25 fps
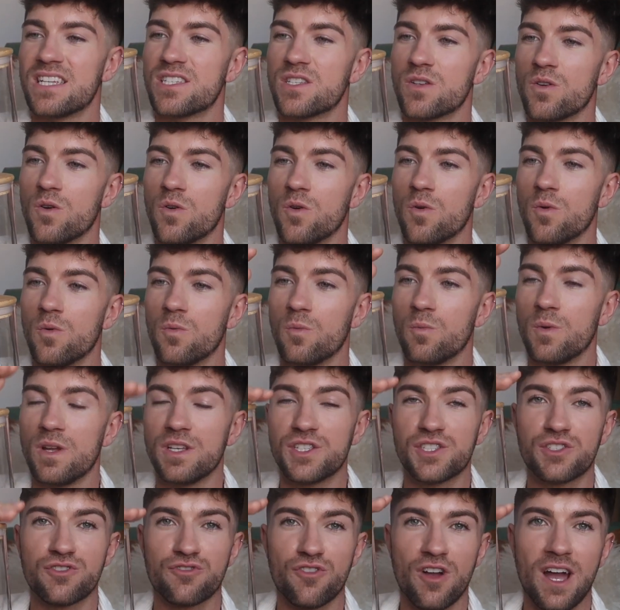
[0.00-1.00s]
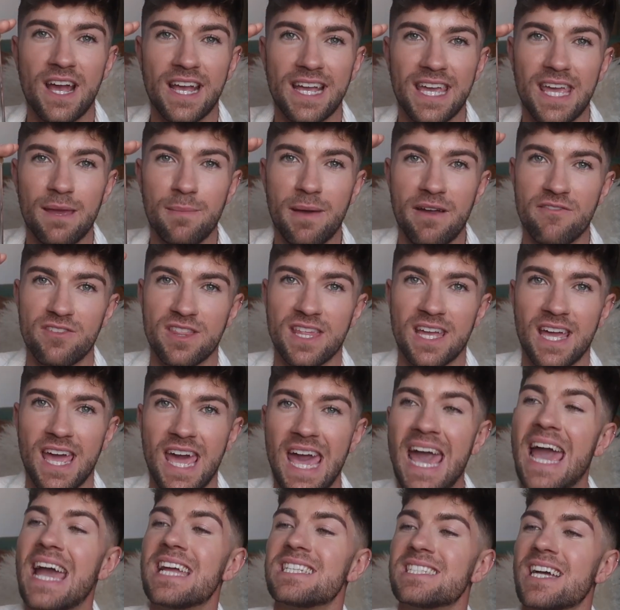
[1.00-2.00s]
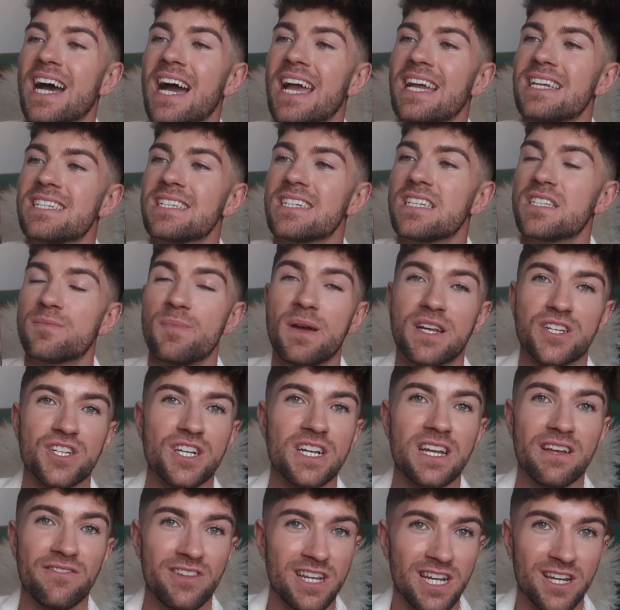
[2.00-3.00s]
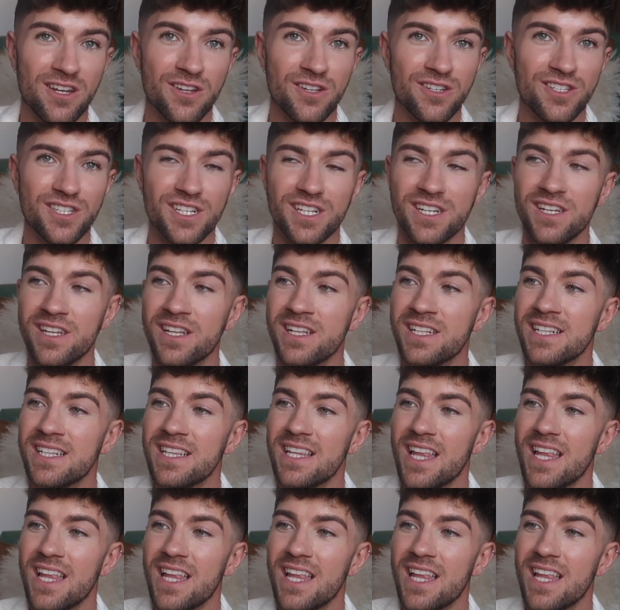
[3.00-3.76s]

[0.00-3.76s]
So we try and keep everything airtight, especially living in London.